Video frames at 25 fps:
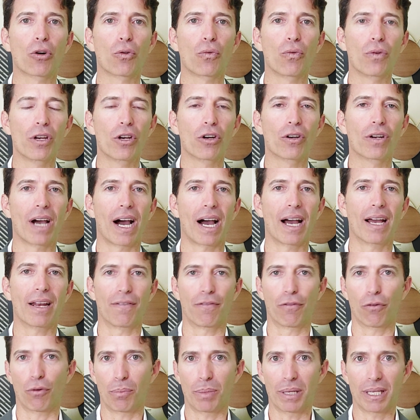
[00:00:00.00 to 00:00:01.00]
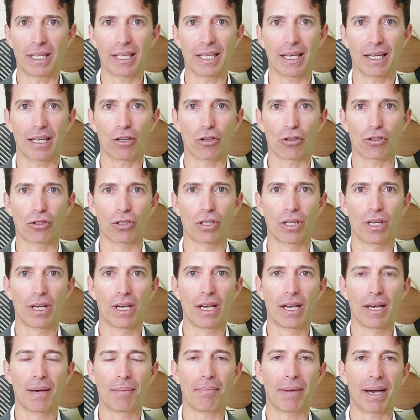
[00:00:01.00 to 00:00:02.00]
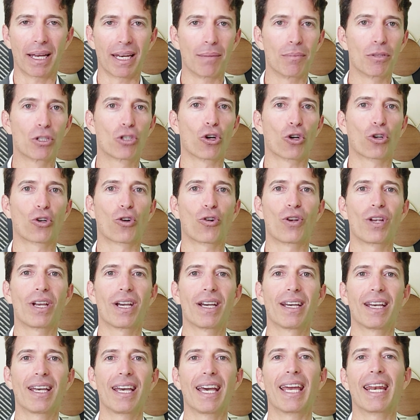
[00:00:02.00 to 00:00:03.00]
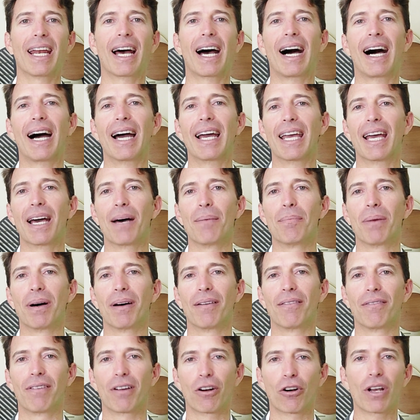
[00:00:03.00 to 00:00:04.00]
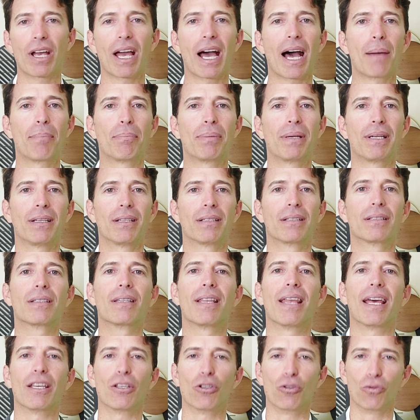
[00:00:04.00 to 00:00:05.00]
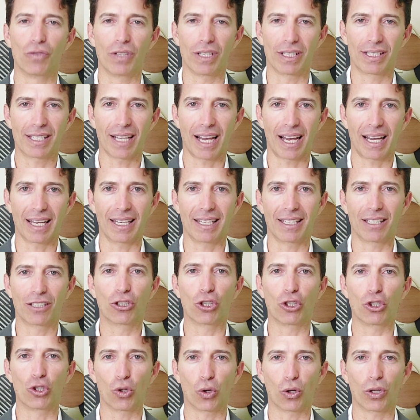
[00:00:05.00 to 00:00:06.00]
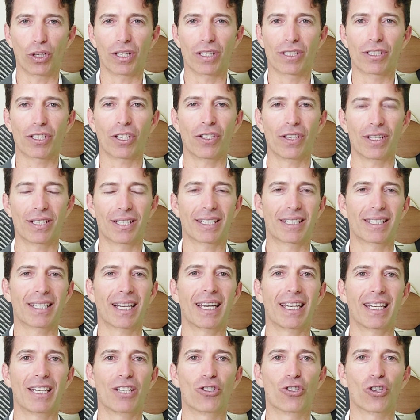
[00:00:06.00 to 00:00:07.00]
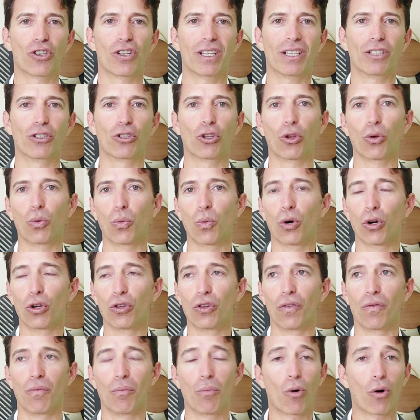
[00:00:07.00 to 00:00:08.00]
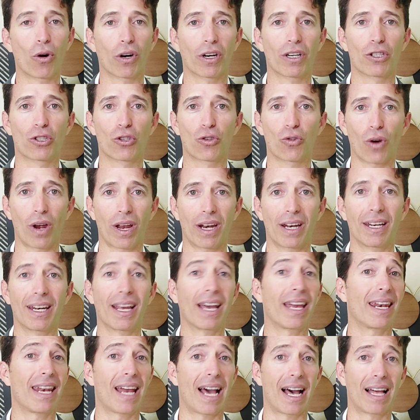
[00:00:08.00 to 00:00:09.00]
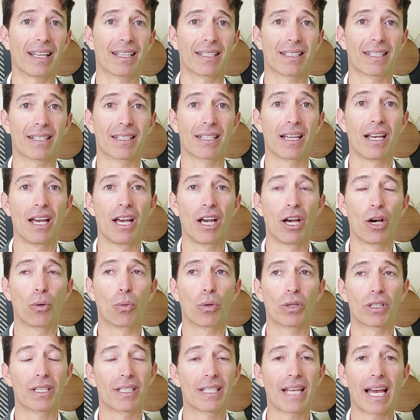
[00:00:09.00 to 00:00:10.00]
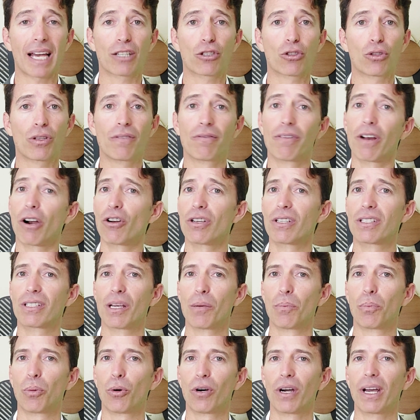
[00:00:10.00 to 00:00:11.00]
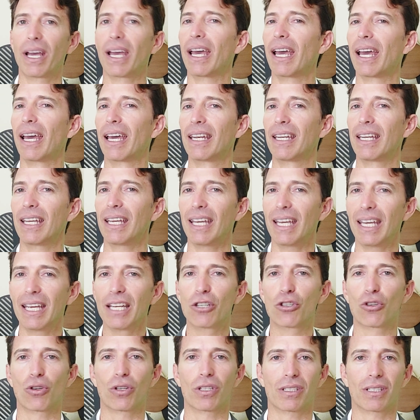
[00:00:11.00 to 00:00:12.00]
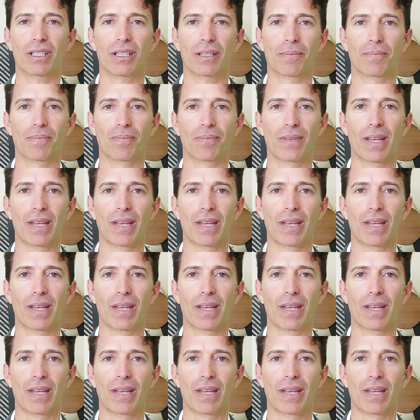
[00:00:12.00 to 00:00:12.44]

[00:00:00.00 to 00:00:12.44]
career guide for beginners. My name is Joe Correa, and I am very happy that you've decided to join us on this exciting journey into the world of mortgage credit analysis, which is actually very simple and interesting.